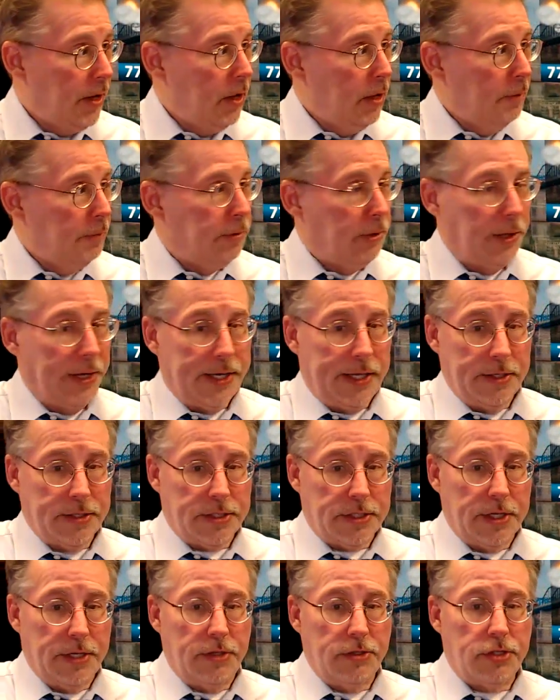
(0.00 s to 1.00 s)
Plenty of
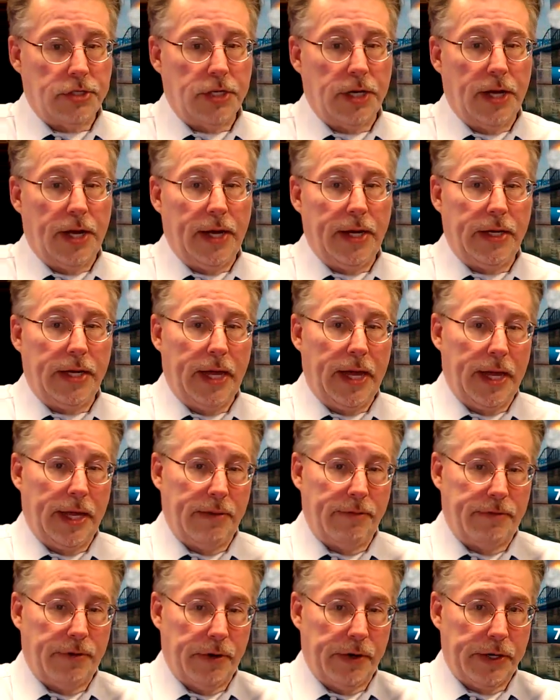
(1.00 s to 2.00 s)
sunshine and
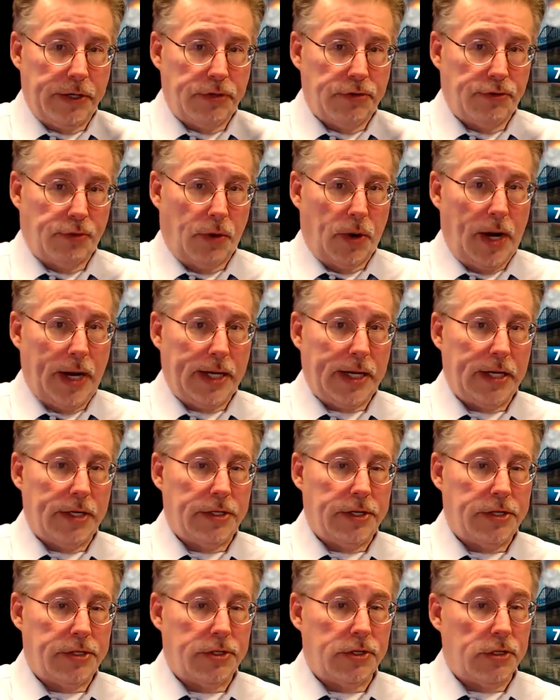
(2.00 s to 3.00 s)
very dry
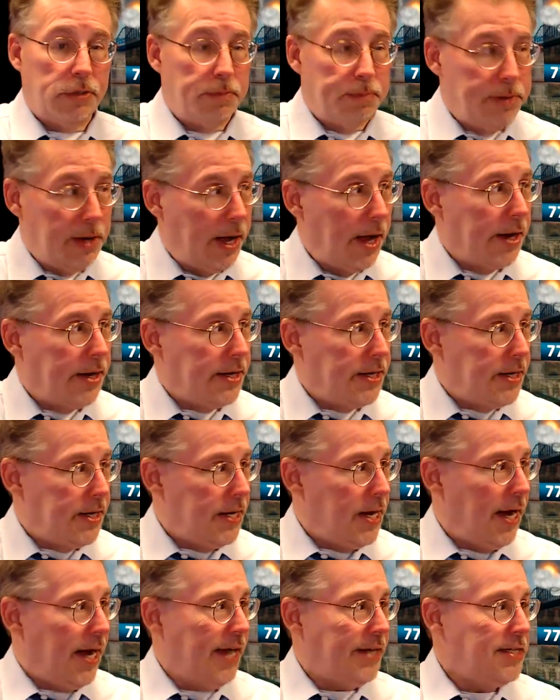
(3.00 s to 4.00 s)
conditions, but
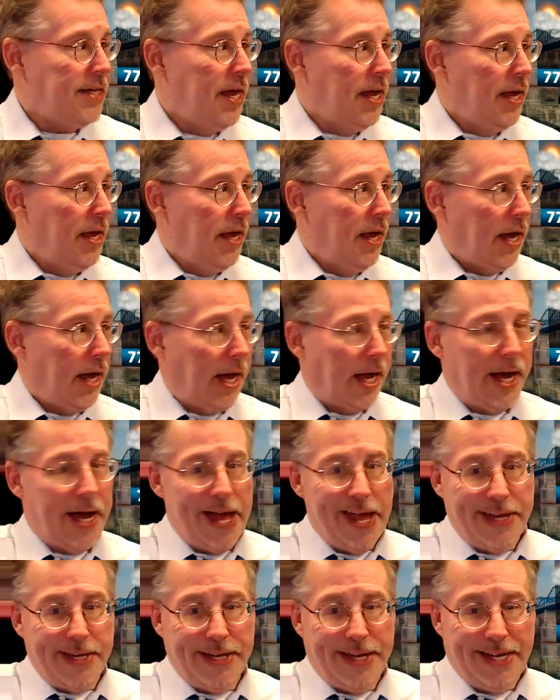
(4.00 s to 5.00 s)
not
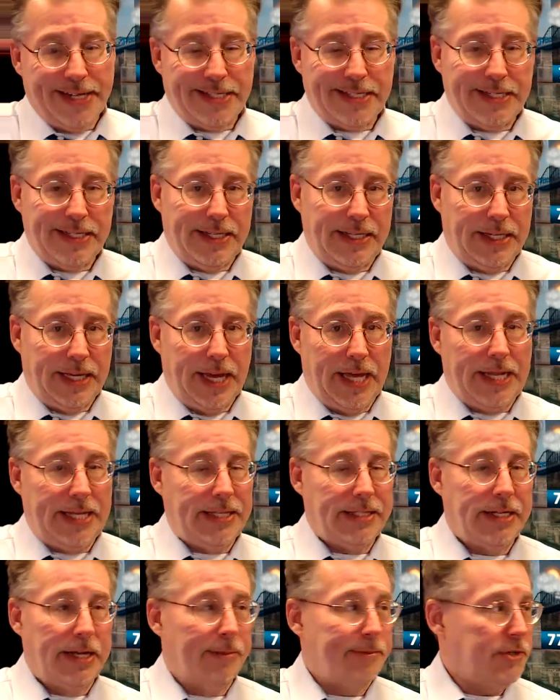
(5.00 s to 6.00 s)
hot. Not seeing any
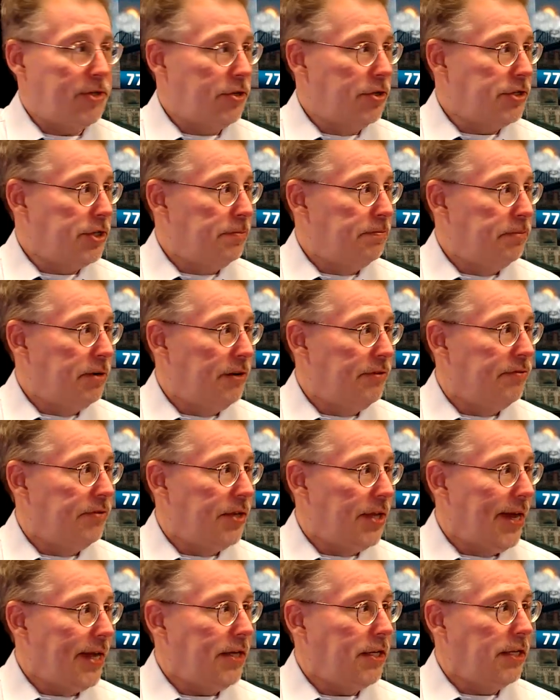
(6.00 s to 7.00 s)
temperatures above
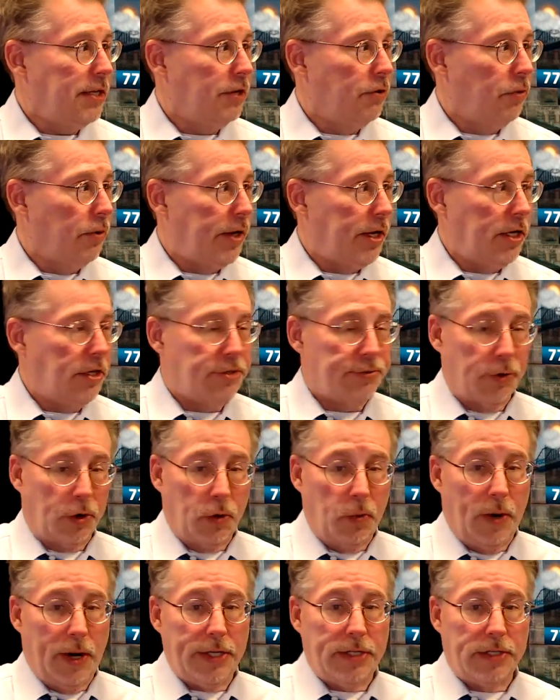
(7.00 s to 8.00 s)
90 degrees for
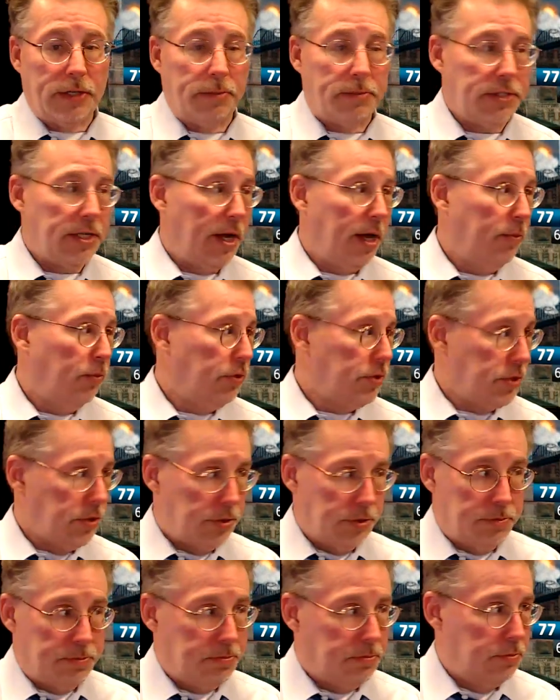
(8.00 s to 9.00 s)
quite some time, which is
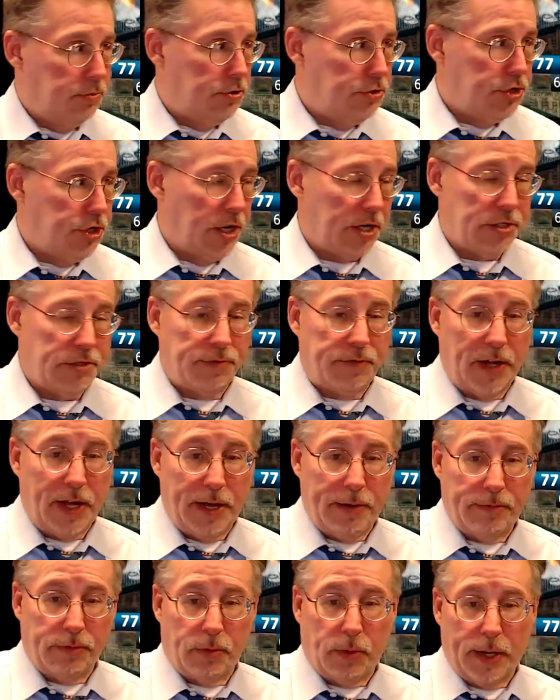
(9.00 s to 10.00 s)
just fine
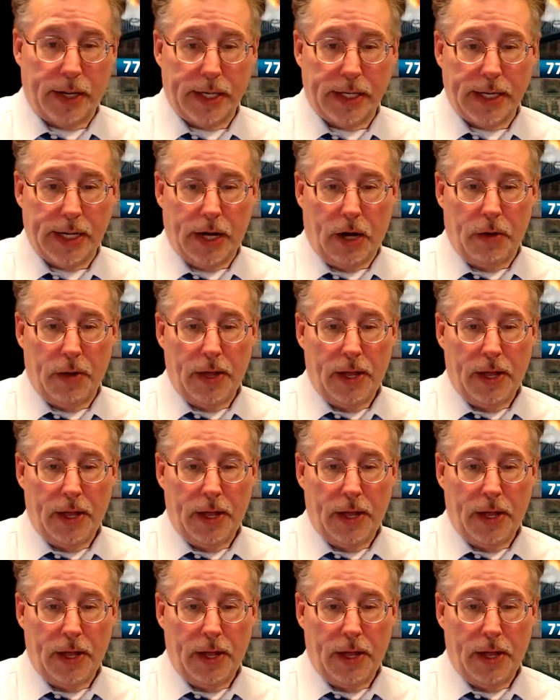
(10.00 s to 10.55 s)
for right now.